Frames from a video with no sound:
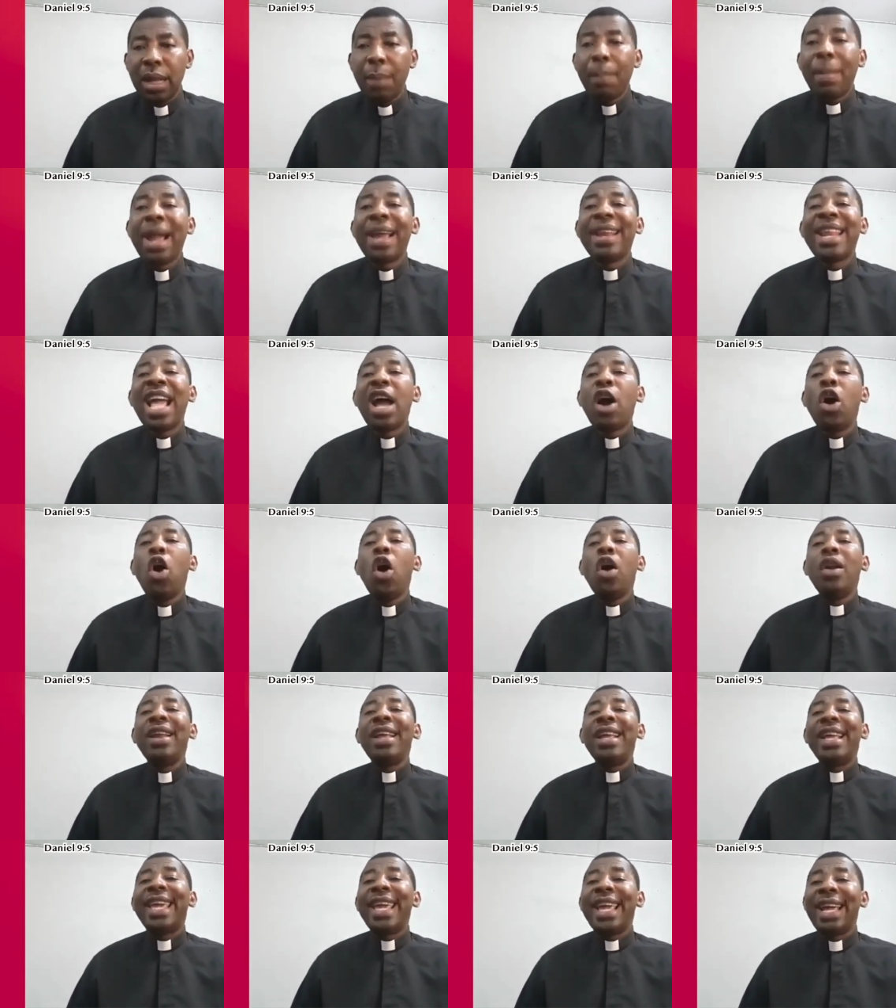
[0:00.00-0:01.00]
by their
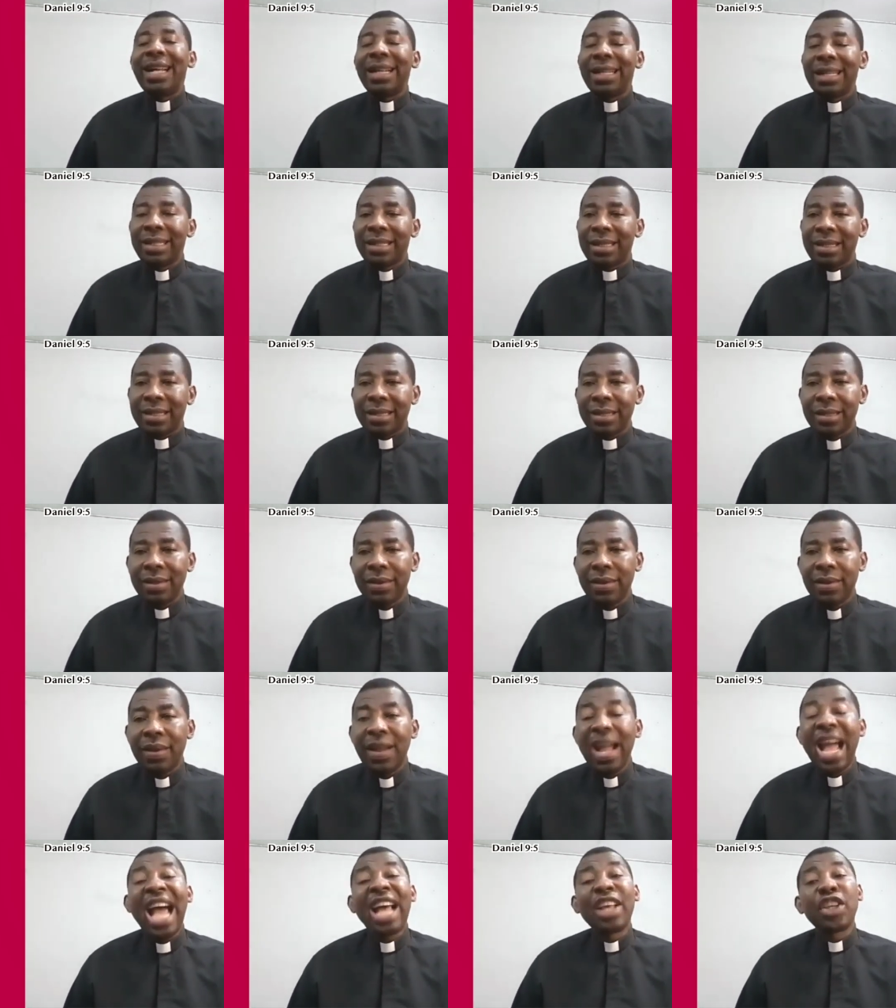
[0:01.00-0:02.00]
own guilt,
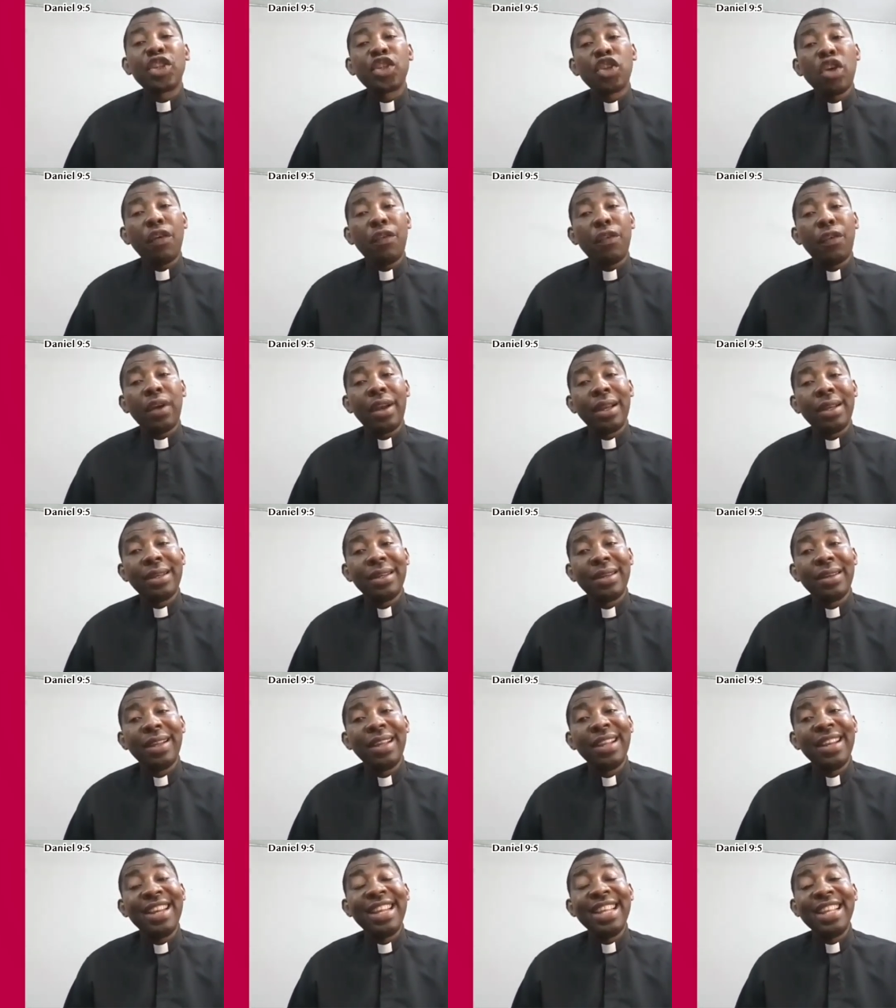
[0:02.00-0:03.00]
are
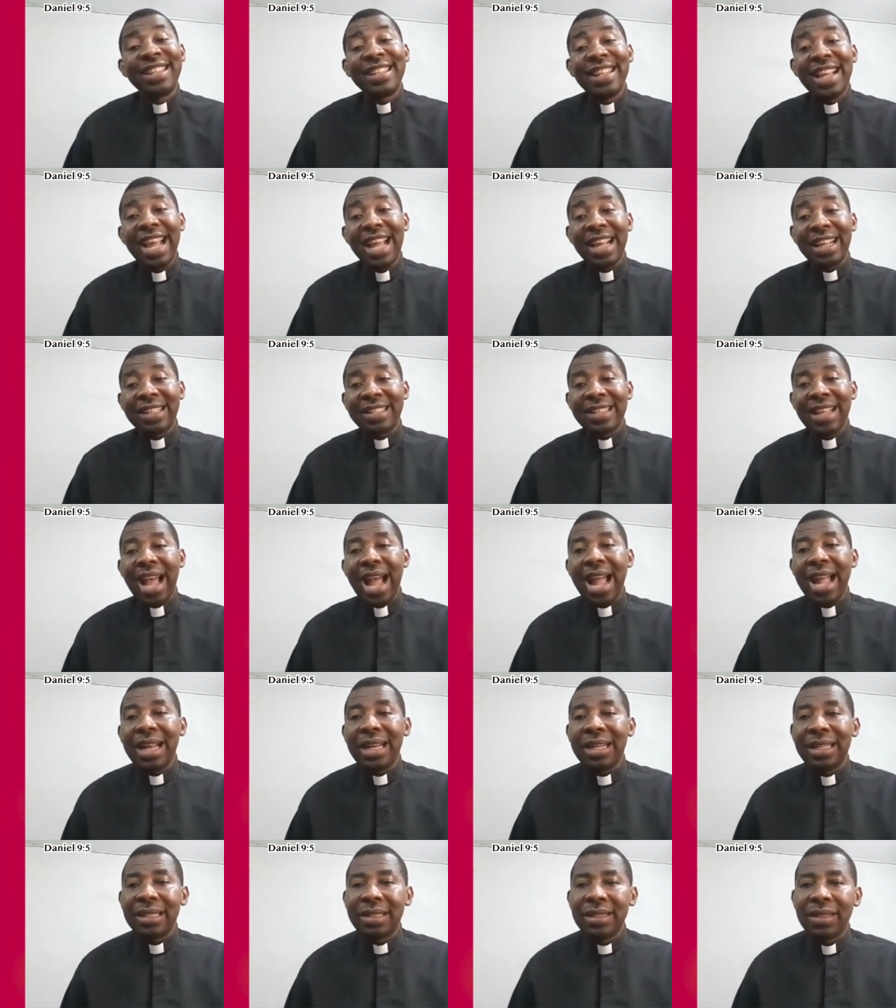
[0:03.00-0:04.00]
suffering this
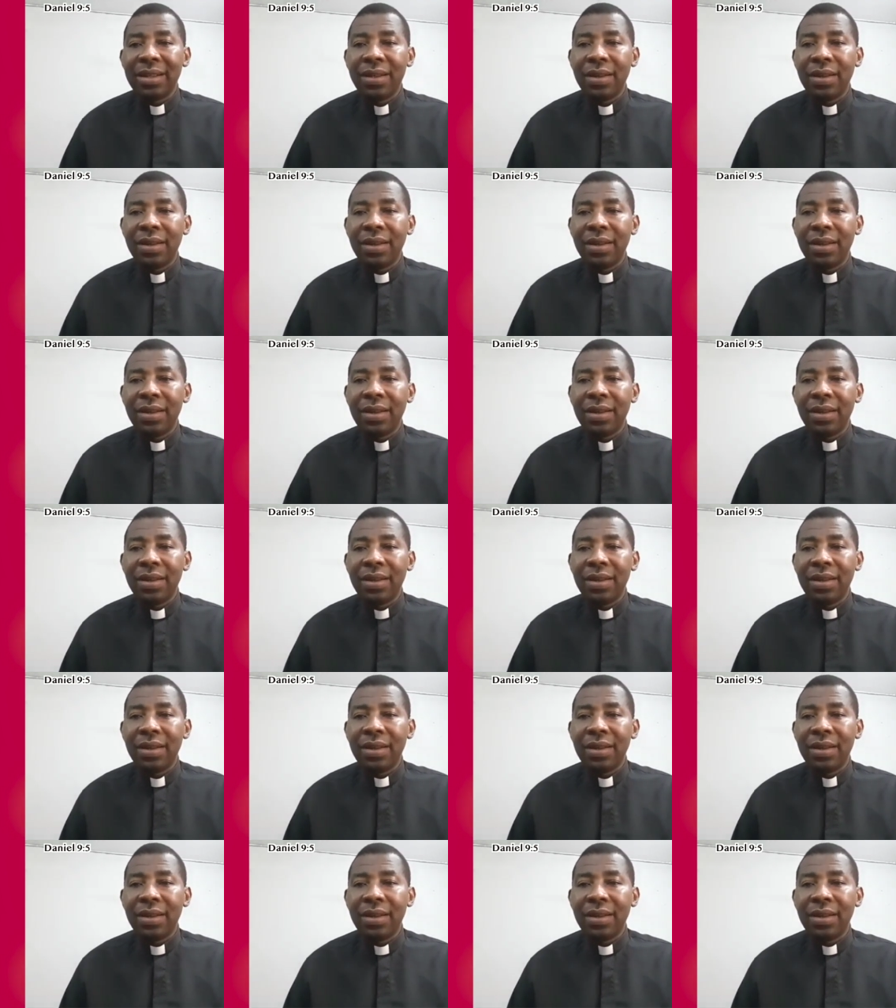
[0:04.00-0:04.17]
exile.